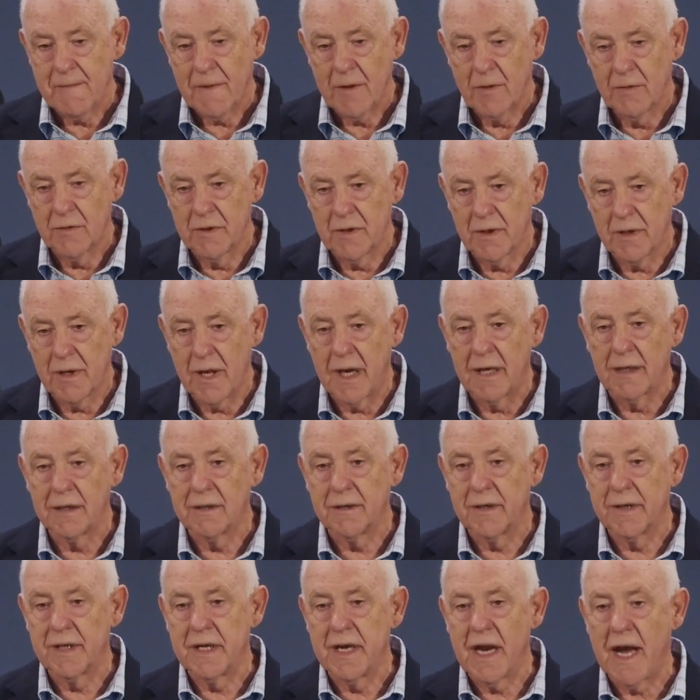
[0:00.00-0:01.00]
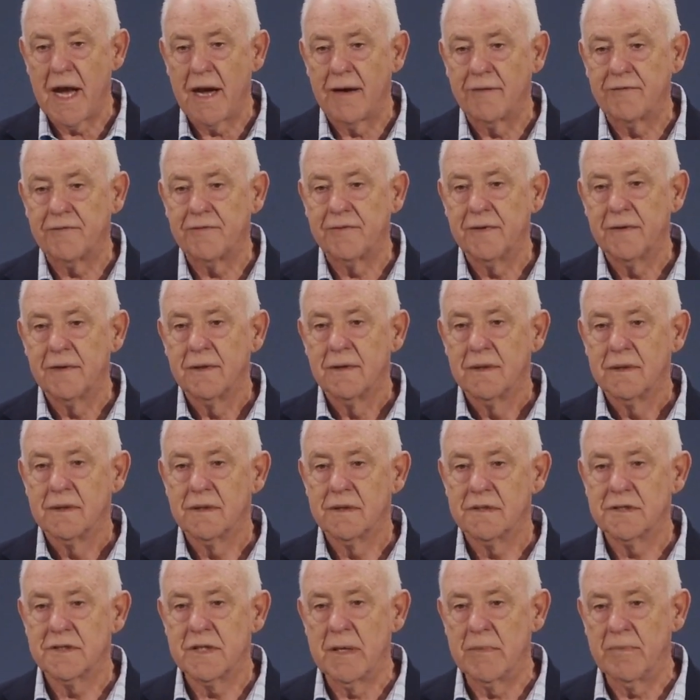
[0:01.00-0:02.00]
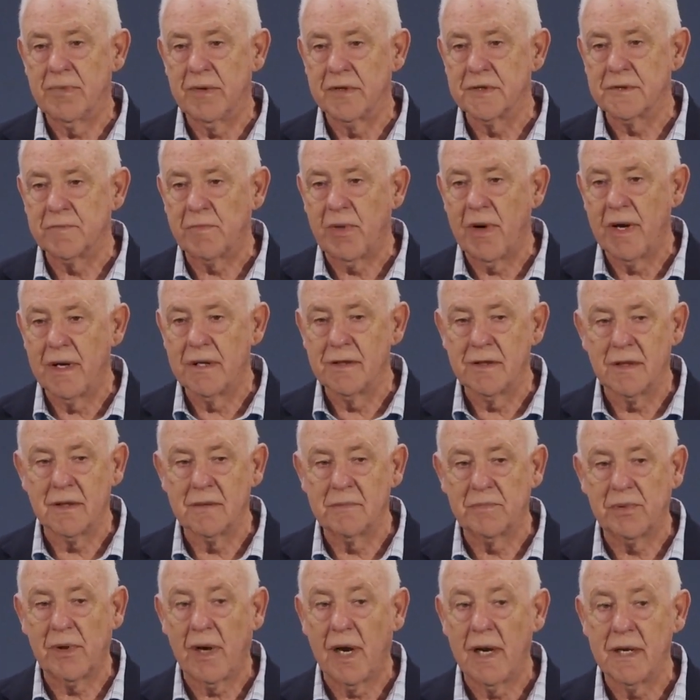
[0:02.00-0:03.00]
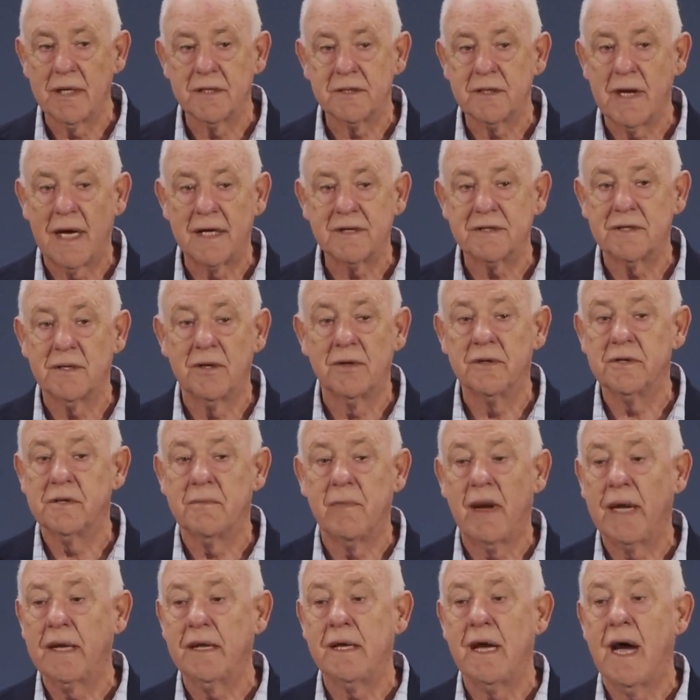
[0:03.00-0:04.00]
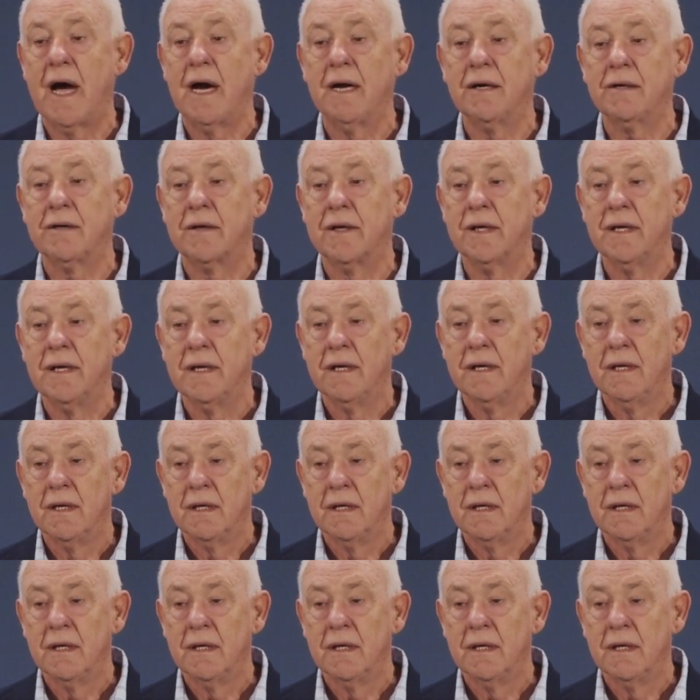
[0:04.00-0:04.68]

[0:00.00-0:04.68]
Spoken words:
or not hungry enough, the simplest prayer you can pray is ask the Lord to make you hungry.